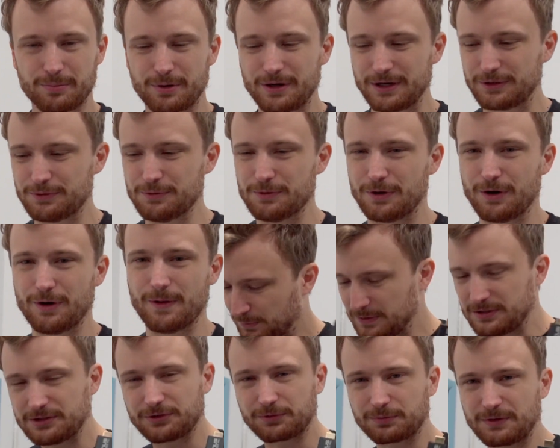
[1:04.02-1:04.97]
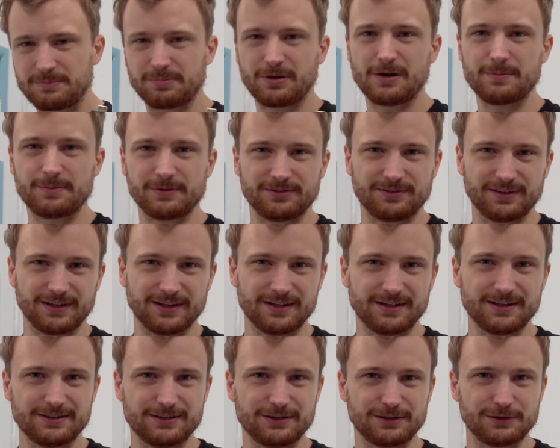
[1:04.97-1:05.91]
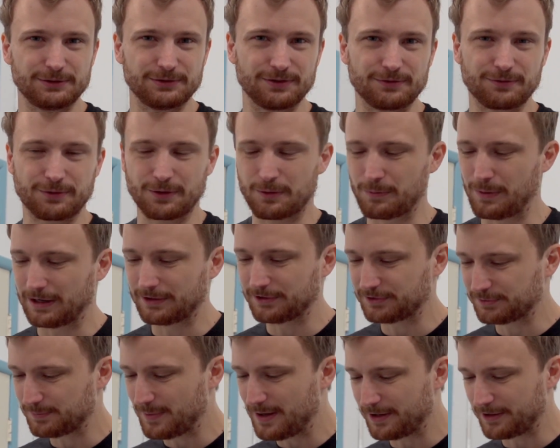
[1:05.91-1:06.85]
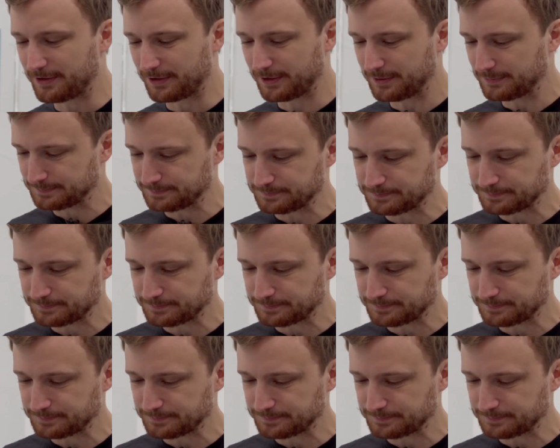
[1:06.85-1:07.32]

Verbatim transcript: Pretty cool. We just repurposed it to use it for a wireless monitor.